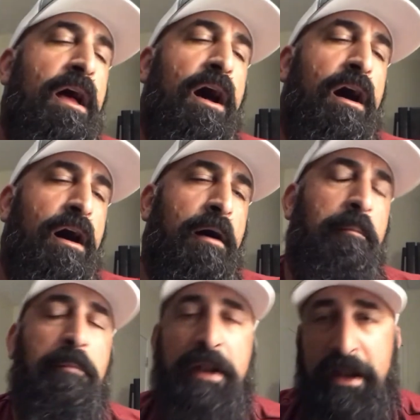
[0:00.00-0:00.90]

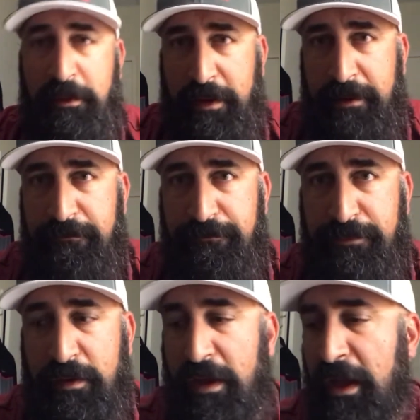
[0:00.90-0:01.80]
but anyway,
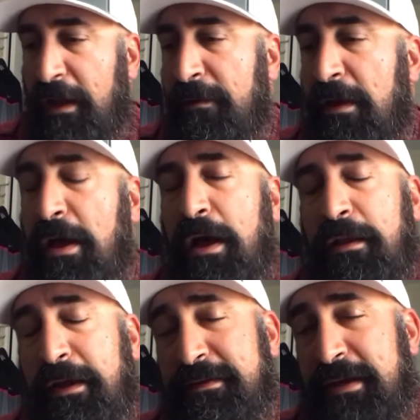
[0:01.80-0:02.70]
okay.
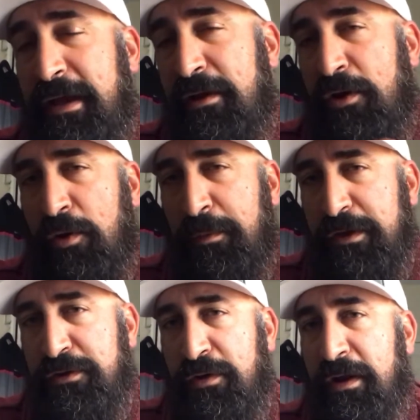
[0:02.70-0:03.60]
Like I said, hope you
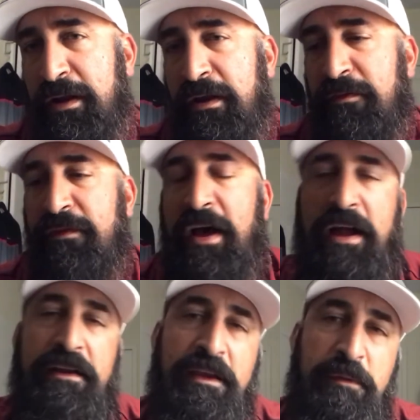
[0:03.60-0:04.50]
enjoyed it. If
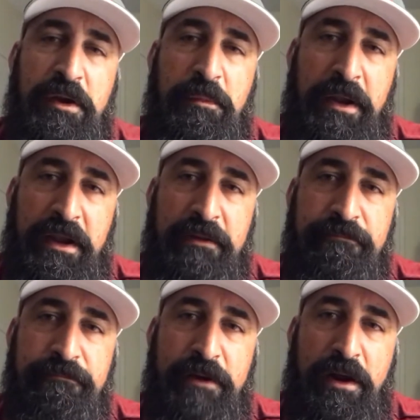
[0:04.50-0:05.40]
not, give me your opinion.
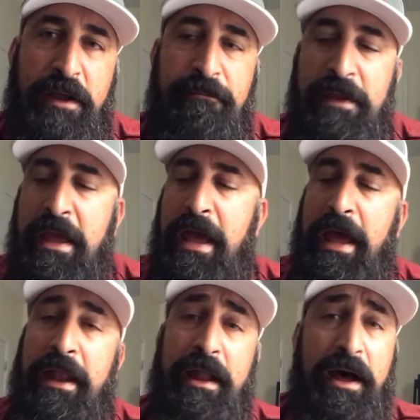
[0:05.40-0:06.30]
All right?
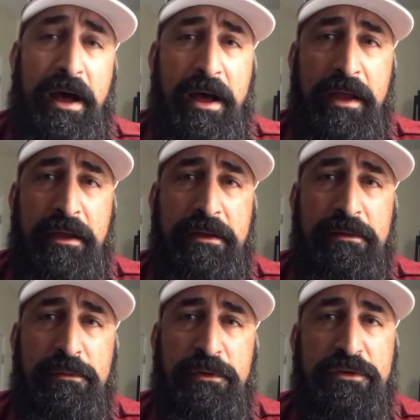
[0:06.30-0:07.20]
And I
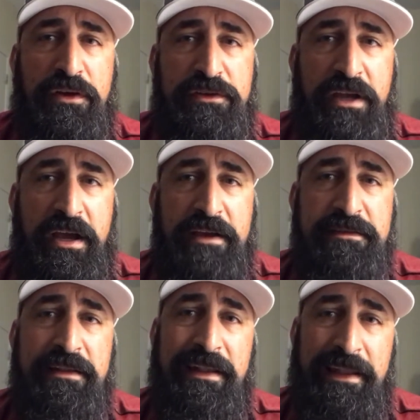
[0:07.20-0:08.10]
will talk to you
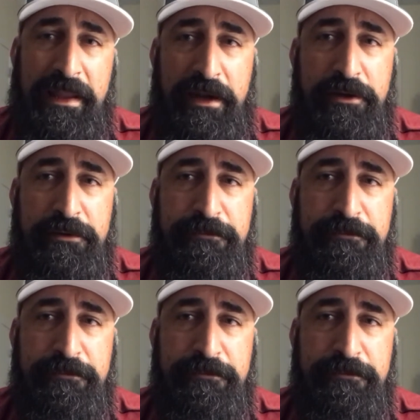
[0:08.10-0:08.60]
guys later.